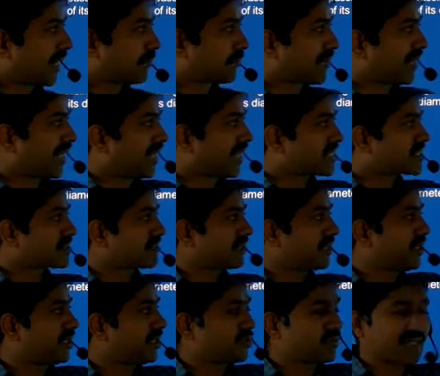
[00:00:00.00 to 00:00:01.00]
Capital R
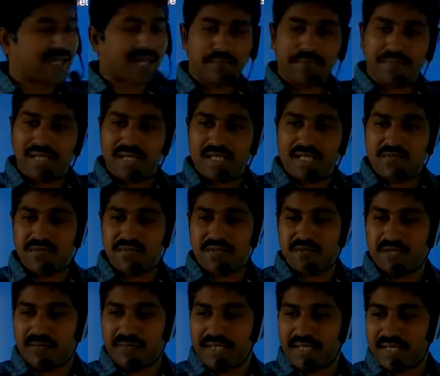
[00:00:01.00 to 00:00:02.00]
square into capital R
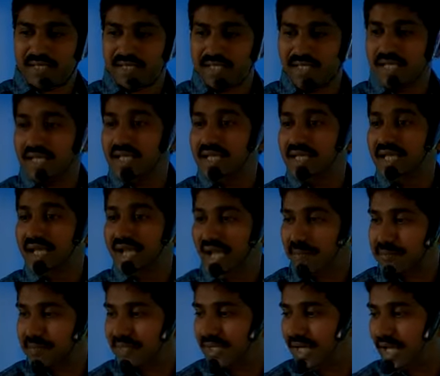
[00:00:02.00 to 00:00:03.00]
square will be
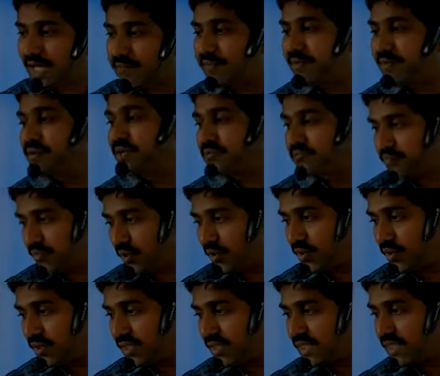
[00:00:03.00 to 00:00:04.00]
capital R power
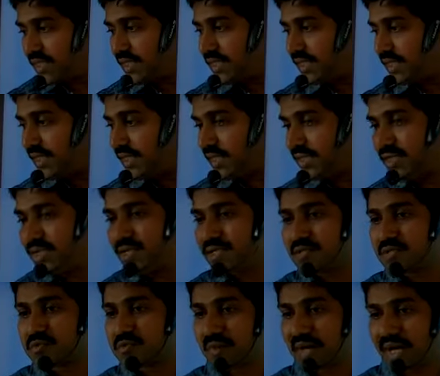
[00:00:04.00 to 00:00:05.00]
4. Here,
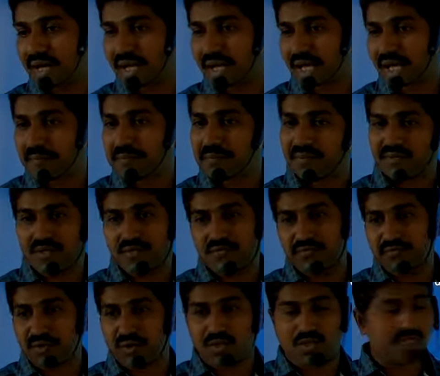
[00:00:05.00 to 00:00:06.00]
small r
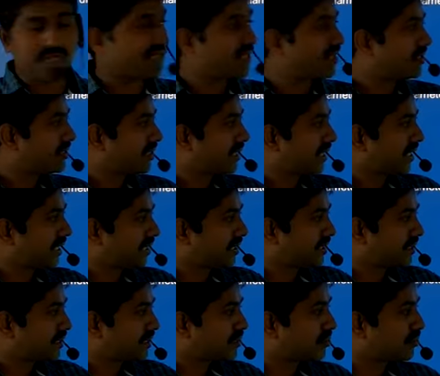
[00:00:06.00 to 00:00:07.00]
power 4.
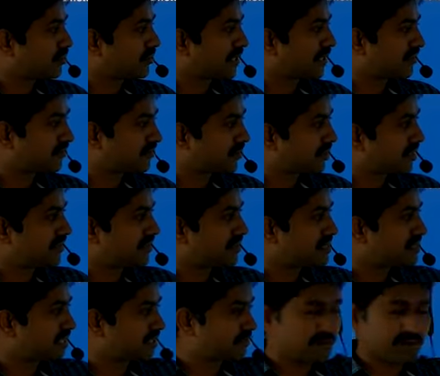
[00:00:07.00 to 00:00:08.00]
And 2 by 4
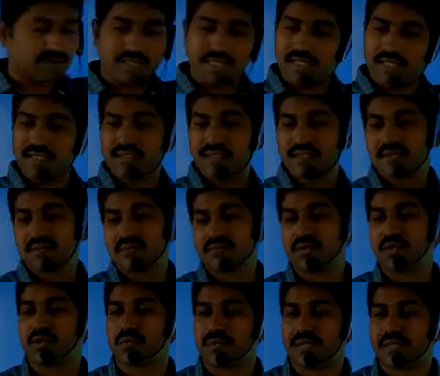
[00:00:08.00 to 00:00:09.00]
reverse aipote
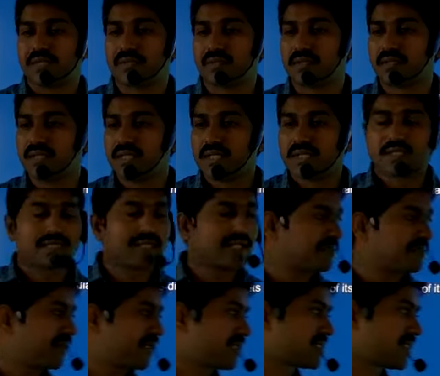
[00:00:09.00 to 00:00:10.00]
4 by 2.
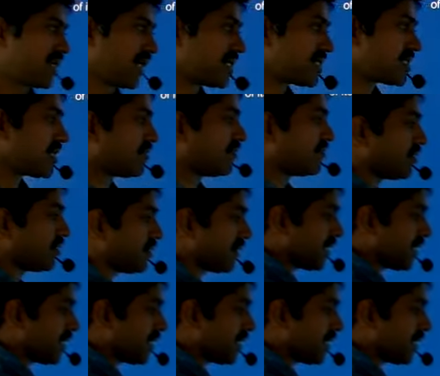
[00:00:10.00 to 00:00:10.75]
That means answer